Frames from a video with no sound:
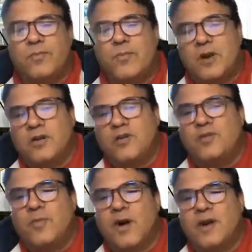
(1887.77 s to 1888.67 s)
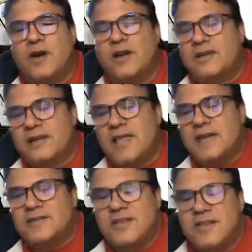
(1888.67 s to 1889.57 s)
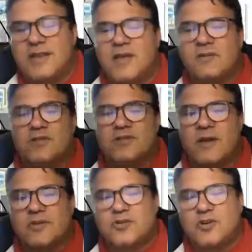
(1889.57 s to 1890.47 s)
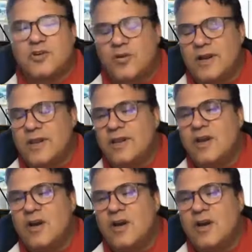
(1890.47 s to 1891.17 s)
put a huge part on it. The last thing, again, with cybersecurity,